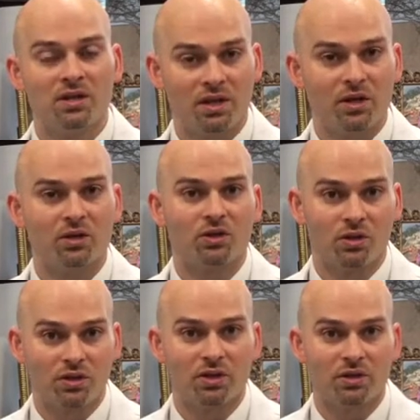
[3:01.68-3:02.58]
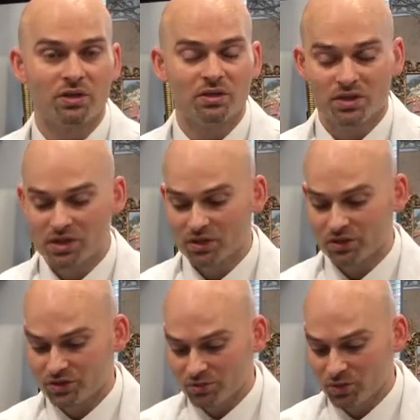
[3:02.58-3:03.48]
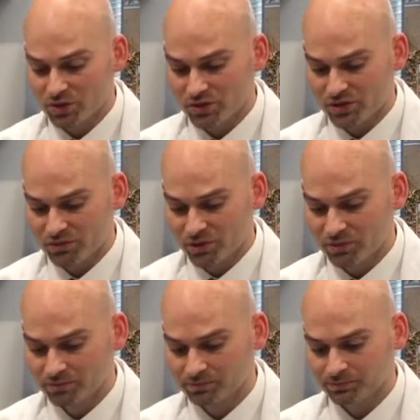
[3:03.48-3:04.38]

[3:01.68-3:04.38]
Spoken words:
then go to the nearest emergency room.